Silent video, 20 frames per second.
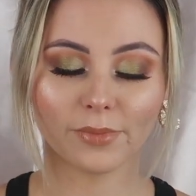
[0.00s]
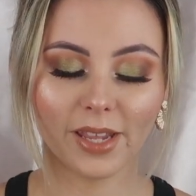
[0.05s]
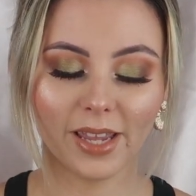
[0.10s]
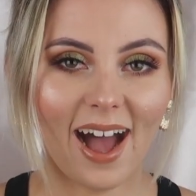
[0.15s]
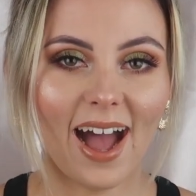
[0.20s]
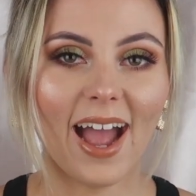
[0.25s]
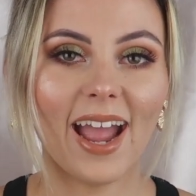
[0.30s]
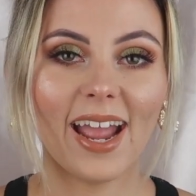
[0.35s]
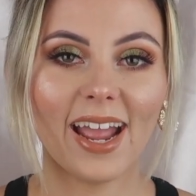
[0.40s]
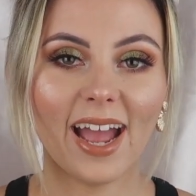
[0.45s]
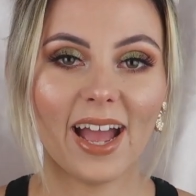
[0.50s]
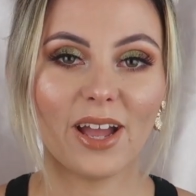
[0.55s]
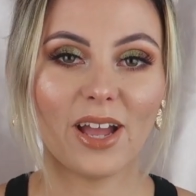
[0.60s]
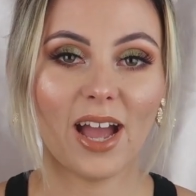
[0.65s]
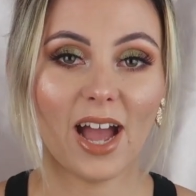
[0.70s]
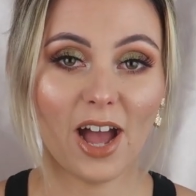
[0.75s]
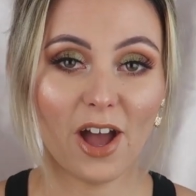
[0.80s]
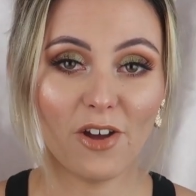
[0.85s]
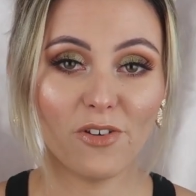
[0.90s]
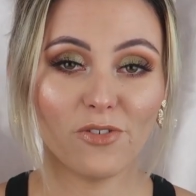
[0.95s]
I
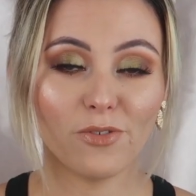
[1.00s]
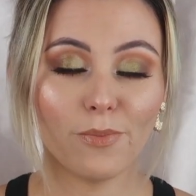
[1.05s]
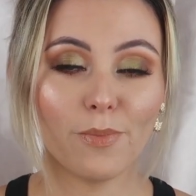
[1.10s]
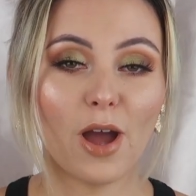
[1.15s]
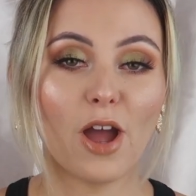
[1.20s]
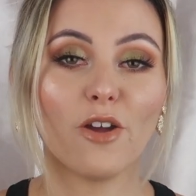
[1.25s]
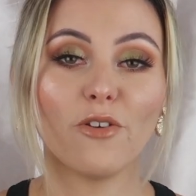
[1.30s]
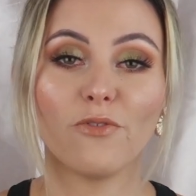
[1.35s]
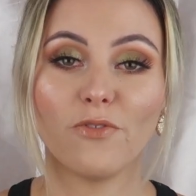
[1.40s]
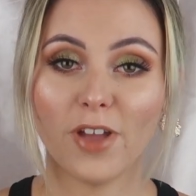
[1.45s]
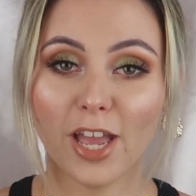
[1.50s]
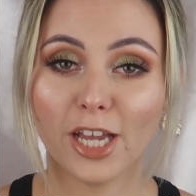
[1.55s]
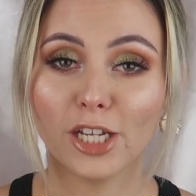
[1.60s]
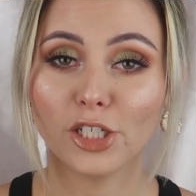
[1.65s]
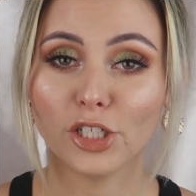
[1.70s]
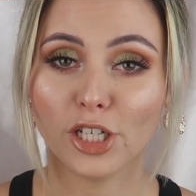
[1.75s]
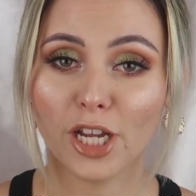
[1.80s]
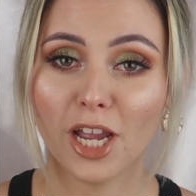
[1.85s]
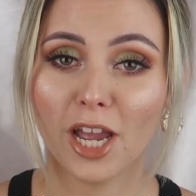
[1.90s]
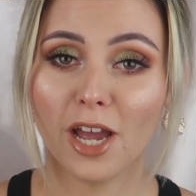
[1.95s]
have my
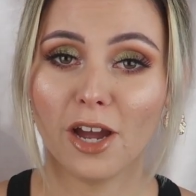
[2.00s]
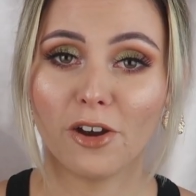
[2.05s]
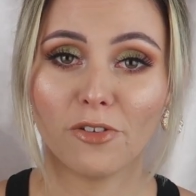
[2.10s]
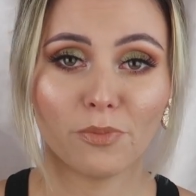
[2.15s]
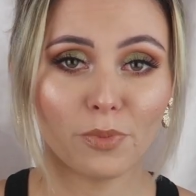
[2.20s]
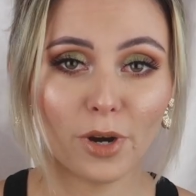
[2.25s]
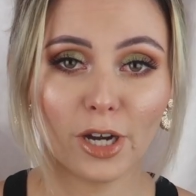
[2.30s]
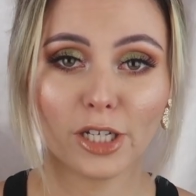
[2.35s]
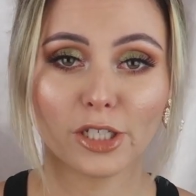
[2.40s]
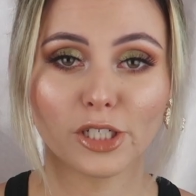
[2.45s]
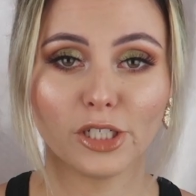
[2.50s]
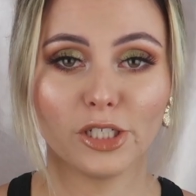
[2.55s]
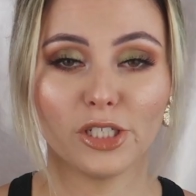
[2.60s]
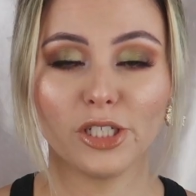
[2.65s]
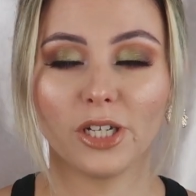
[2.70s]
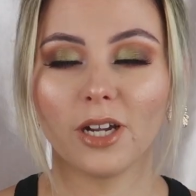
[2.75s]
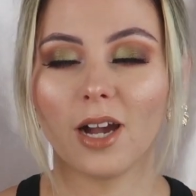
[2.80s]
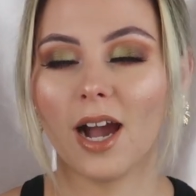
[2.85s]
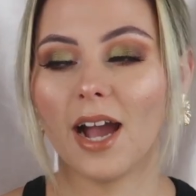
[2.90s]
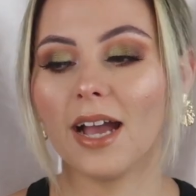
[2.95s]
fair share of brushes,
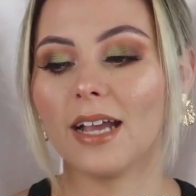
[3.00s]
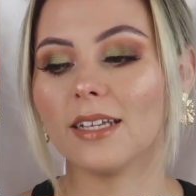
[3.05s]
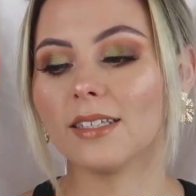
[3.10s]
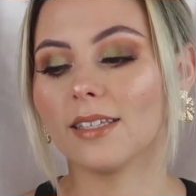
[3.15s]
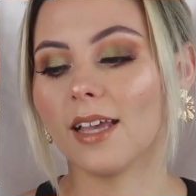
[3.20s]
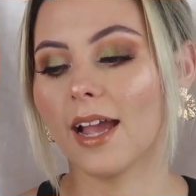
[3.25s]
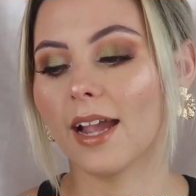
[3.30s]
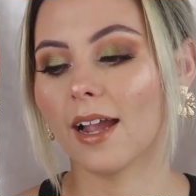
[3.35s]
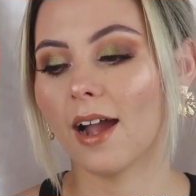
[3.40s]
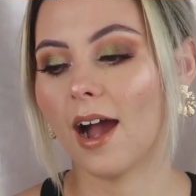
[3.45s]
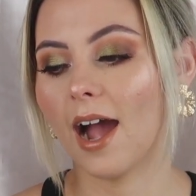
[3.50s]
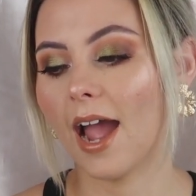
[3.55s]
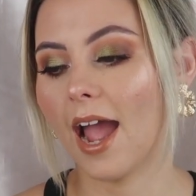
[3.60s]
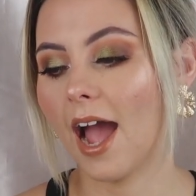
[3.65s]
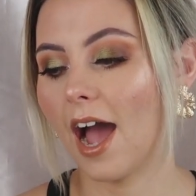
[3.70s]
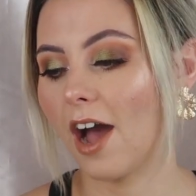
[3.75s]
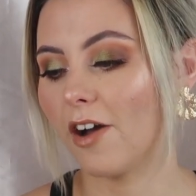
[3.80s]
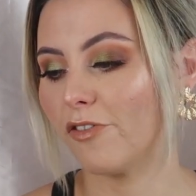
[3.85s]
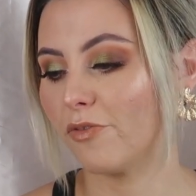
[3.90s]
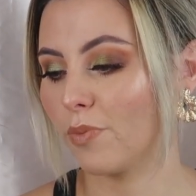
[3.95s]
you guys. Like I
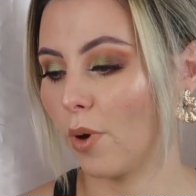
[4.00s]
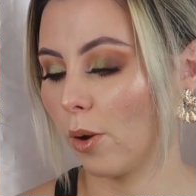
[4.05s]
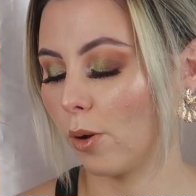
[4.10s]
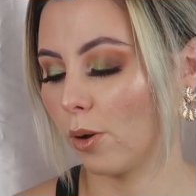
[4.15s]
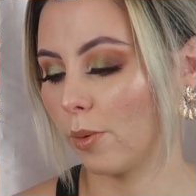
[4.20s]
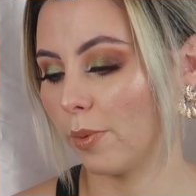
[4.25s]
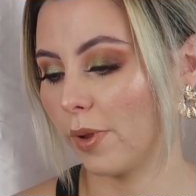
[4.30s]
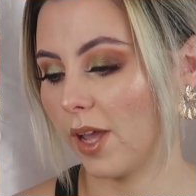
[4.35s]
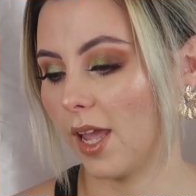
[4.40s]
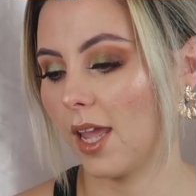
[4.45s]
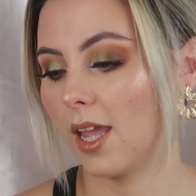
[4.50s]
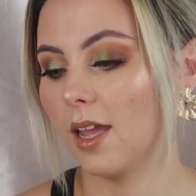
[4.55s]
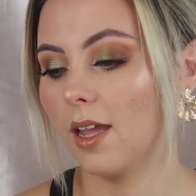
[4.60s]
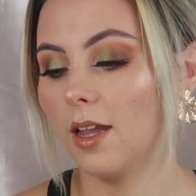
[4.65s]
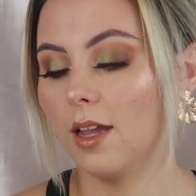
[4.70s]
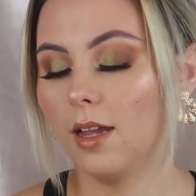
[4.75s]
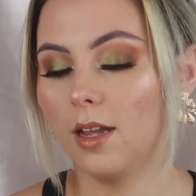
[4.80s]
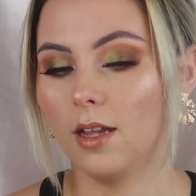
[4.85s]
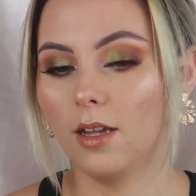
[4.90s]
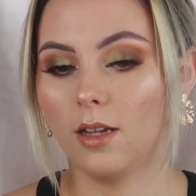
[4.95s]
have probably
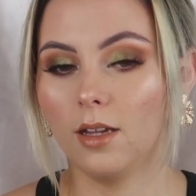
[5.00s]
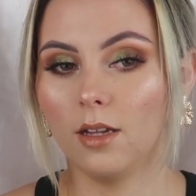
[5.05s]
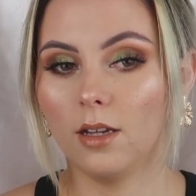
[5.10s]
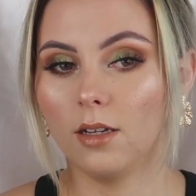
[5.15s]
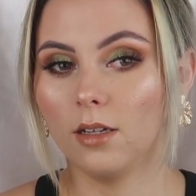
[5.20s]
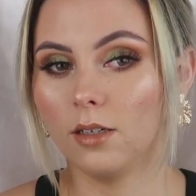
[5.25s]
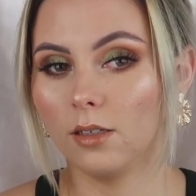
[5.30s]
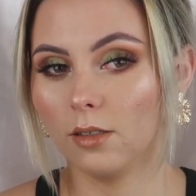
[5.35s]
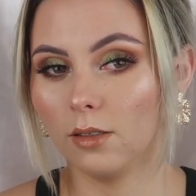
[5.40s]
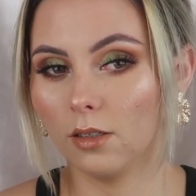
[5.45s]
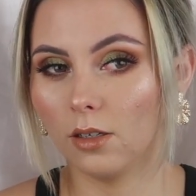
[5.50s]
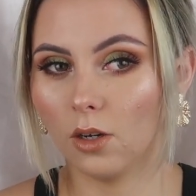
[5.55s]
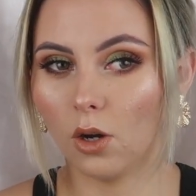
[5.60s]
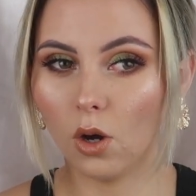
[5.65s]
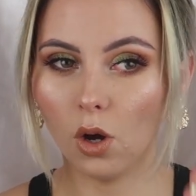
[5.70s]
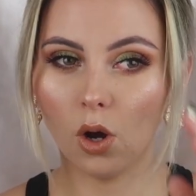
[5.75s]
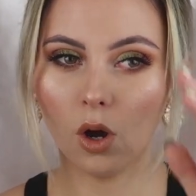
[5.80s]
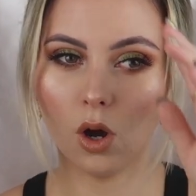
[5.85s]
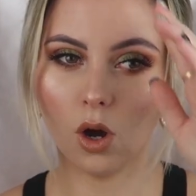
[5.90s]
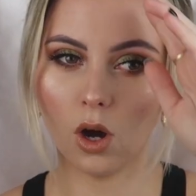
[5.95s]

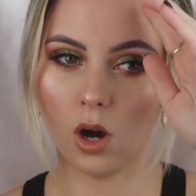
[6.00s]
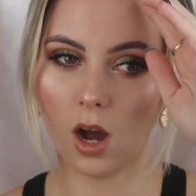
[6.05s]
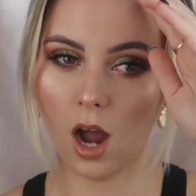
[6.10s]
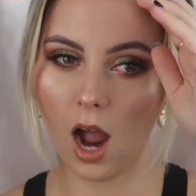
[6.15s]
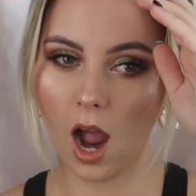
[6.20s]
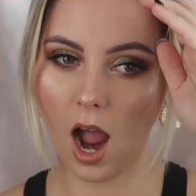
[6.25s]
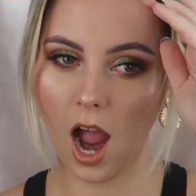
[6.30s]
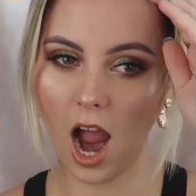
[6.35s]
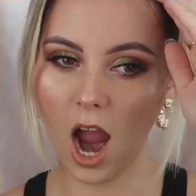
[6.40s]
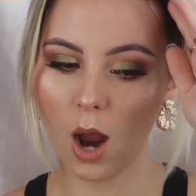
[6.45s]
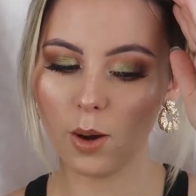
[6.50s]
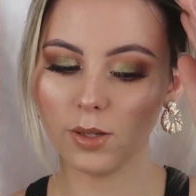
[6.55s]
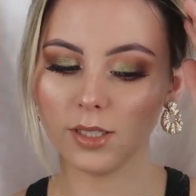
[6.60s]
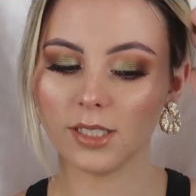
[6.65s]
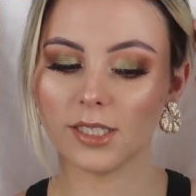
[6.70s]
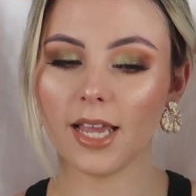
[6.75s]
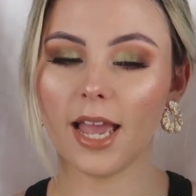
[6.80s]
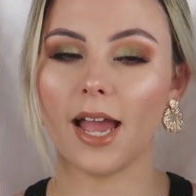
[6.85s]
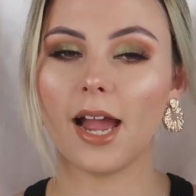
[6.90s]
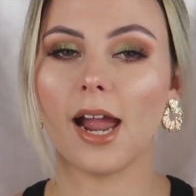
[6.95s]
I would
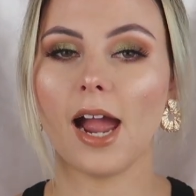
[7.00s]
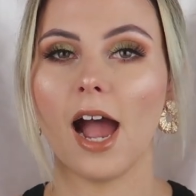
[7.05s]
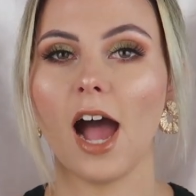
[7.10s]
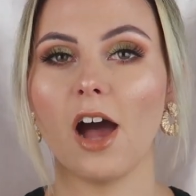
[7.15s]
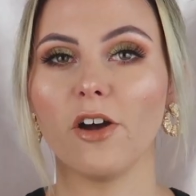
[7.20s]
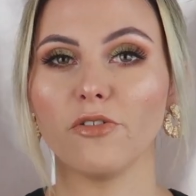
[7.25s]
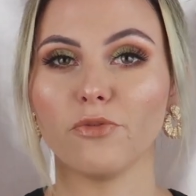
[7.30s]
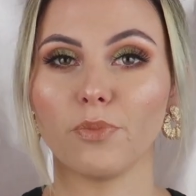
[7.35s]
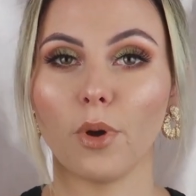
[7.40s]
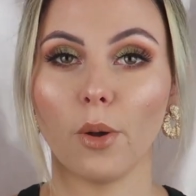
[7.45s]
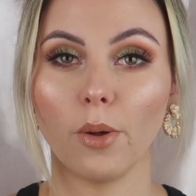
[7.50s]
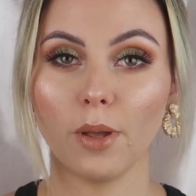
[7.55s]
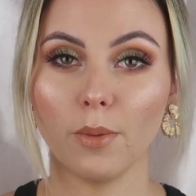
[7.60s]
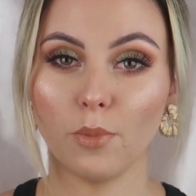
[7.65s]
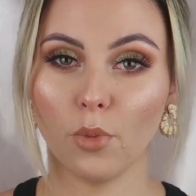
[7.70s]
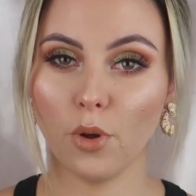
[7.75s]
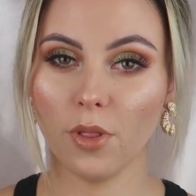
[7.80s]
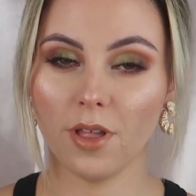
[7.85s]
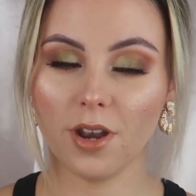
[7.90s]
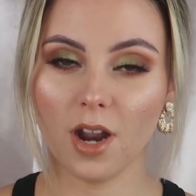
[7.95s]
say I have probably
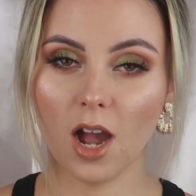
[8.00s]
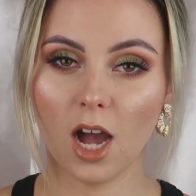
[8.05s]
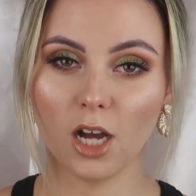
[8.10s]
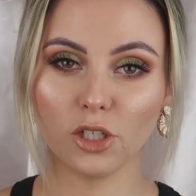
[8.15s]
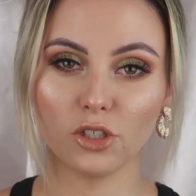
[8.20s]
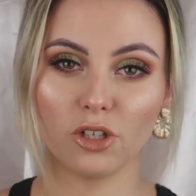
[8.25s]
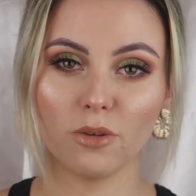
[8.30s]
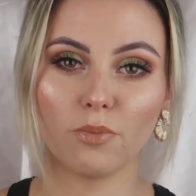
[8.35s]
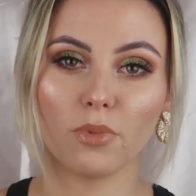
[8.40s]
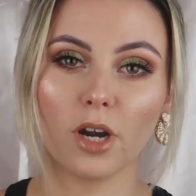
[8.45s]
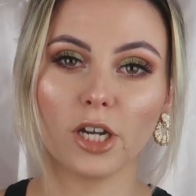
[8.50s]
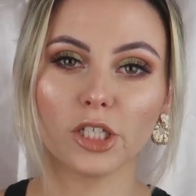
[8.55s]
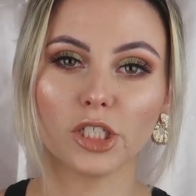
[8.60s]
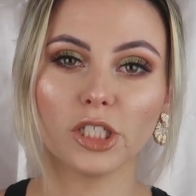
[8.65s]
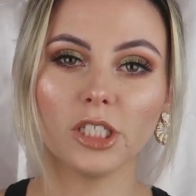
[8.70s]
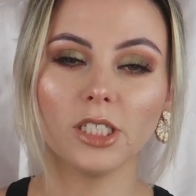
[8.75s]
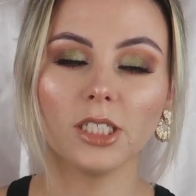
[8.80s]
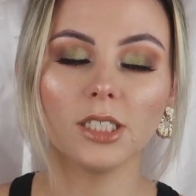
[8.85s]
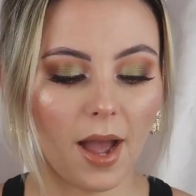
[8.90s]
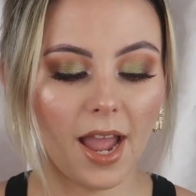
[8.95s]
more than 100
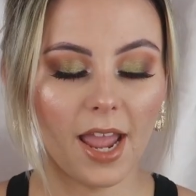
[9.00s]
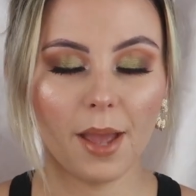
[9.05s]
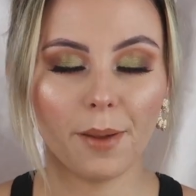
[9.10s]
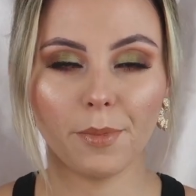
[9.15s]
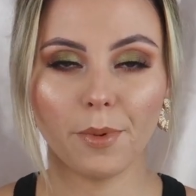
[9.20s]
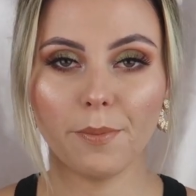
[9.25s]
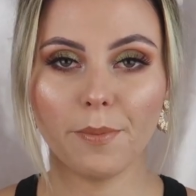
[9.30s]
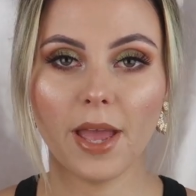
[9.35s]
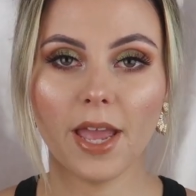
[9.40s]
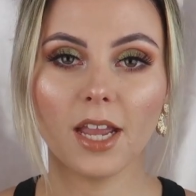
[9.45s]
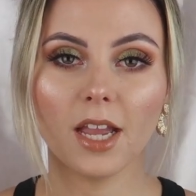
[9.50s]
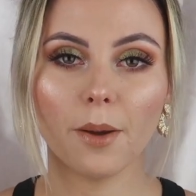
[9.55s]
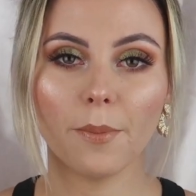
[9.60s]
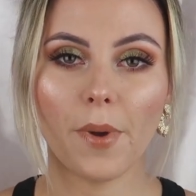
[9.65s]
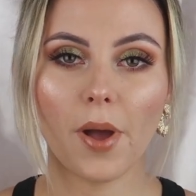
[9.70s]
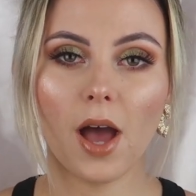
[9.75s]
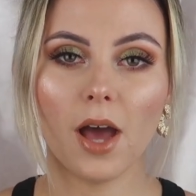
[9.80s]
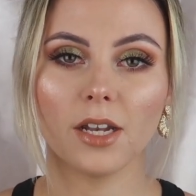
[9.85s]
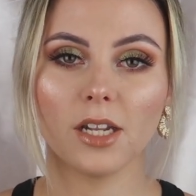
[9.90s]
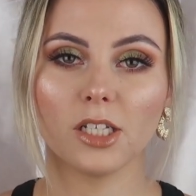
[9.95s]
brushes. I am a
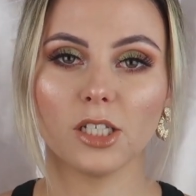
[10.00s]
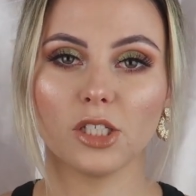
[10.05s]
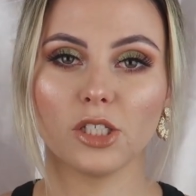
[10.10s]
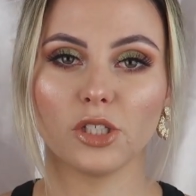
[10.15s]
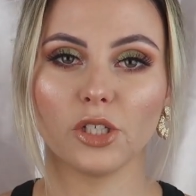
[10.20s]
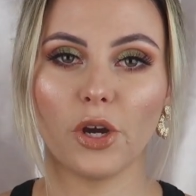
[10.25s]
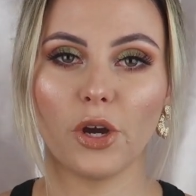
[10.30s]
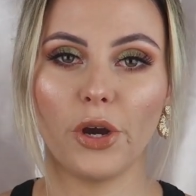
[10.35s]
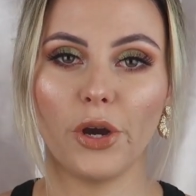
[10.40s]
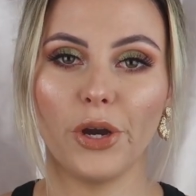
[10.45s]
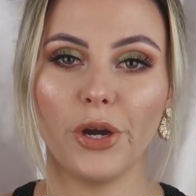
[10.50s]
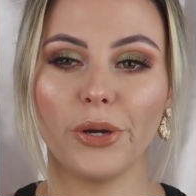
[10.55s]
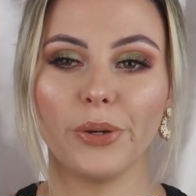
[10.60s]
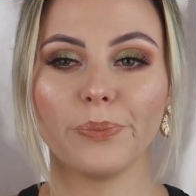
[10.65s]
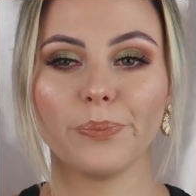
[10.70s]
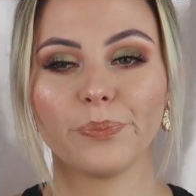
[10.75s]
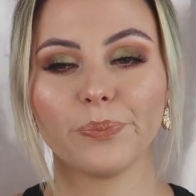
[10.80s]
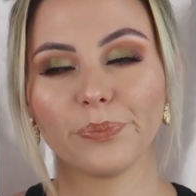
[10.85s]
makeup artist, so